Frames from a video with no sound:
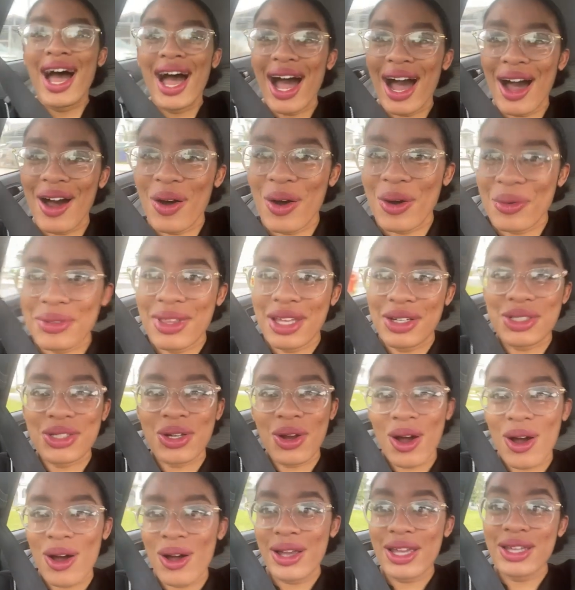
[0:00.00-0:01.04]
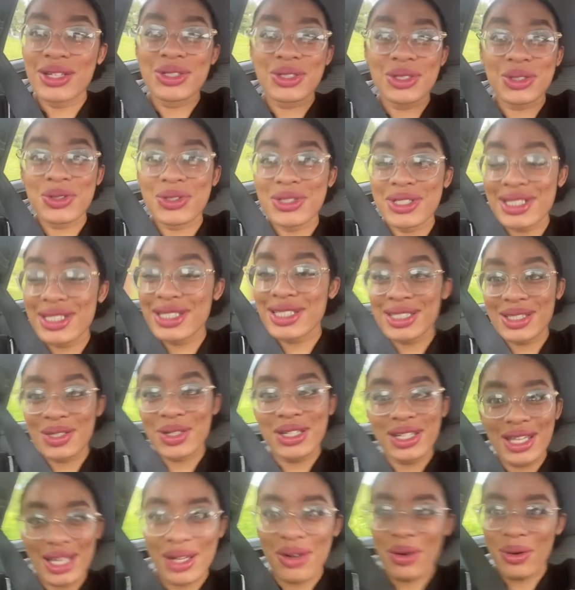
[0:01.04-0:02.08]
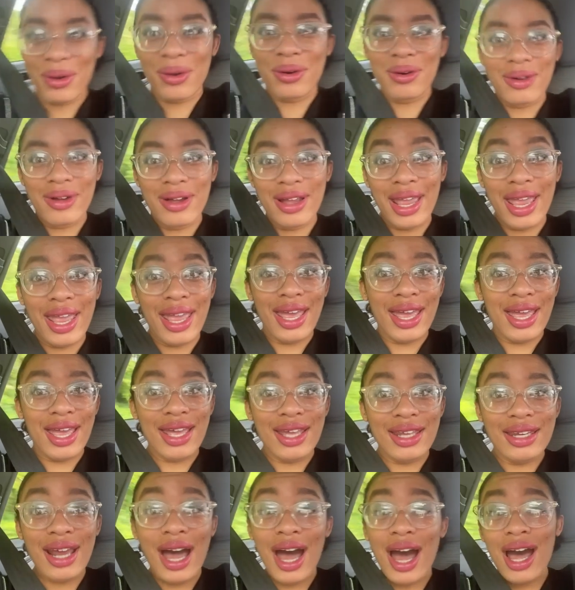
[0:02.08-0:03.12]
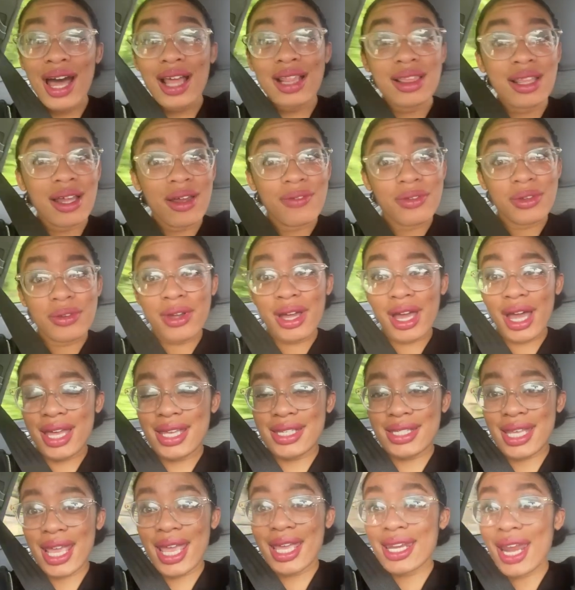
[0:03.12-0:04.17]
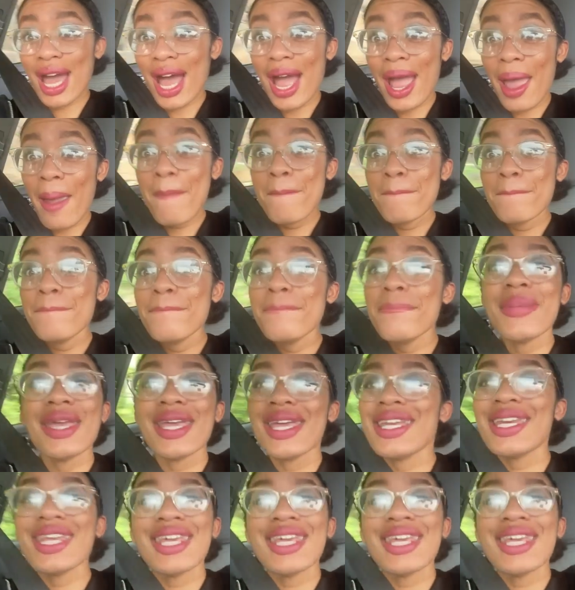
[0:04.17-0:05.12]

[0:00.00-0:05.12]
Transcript: I hope that y'all enjoyed just it all. And I love you guys, and I mean